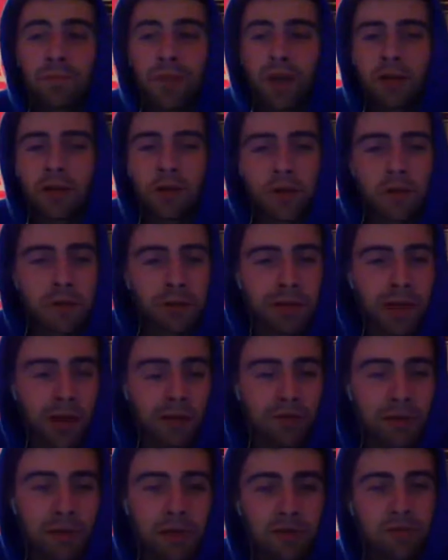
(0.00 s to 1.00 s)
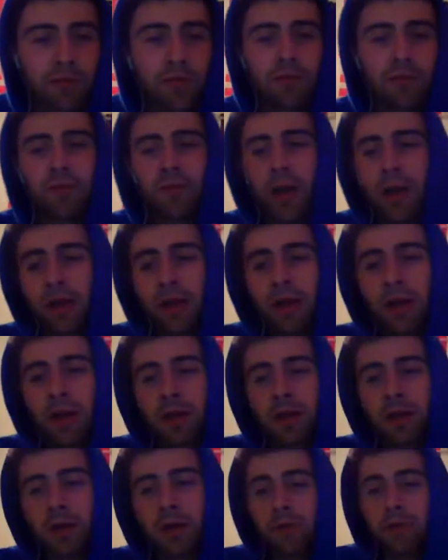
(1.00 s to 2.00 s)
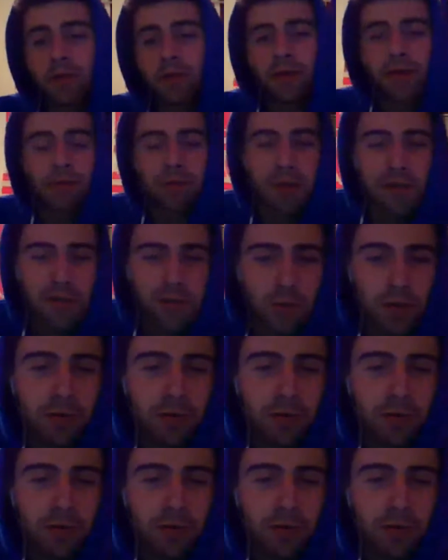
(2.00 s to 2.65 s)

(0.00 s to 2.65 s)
I know there were a lot of things flying about.